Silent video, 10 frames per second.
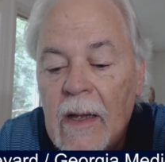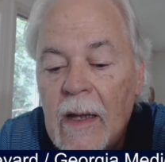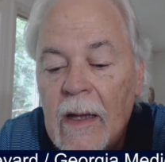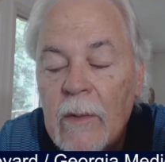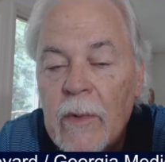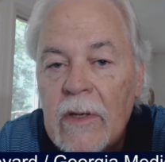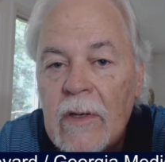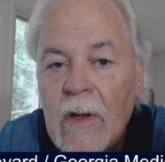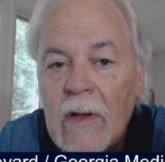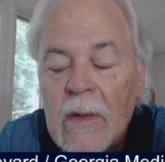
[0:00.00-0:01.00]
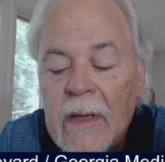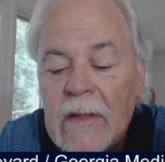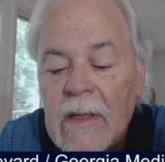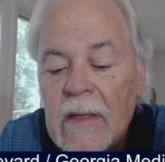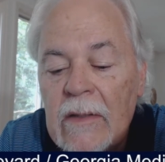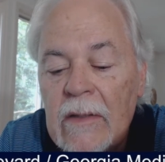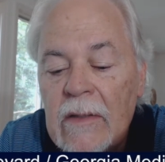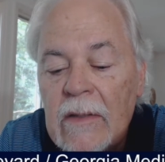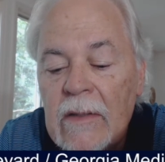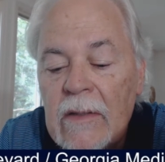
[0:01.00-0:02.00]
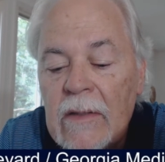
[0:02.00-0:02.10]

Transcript: and we can talk about that too.